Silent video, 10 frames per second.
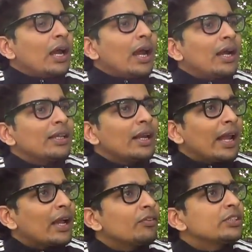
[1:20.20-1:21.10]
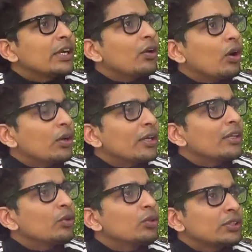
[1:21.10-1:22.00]
And the rank which I got
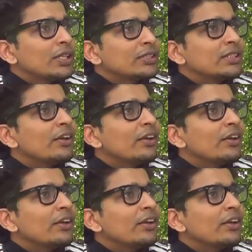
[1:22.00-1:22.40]
in those tests